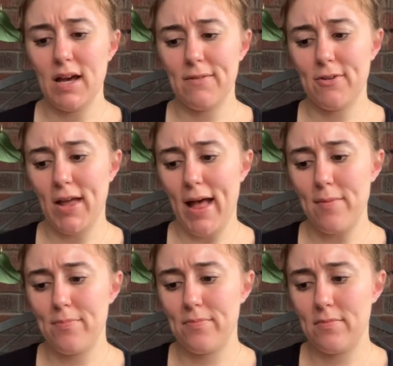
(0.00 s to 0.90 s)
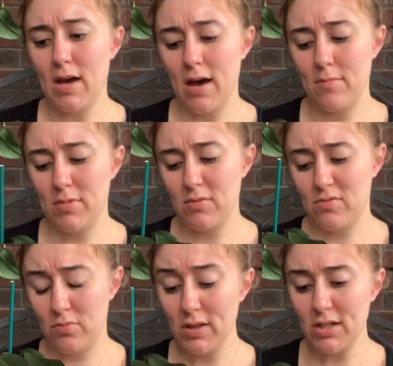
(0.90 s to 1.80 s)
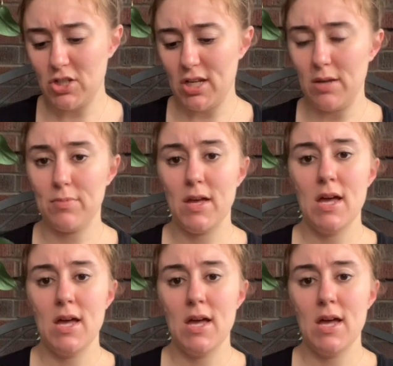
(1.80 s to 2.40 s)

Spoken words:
I forget. But it was really cheap.